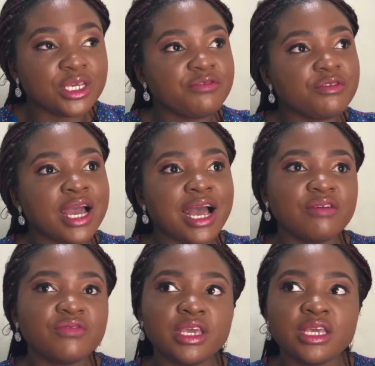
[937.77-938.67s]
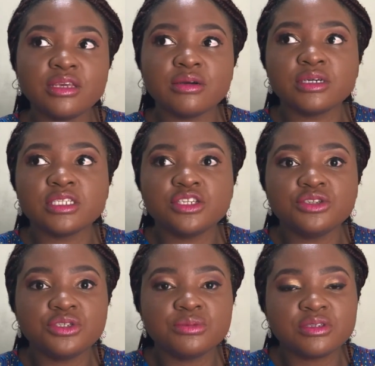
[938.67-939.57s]
If you have any other
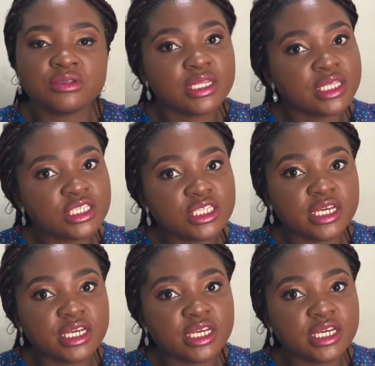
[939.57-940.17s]
YouTube strategy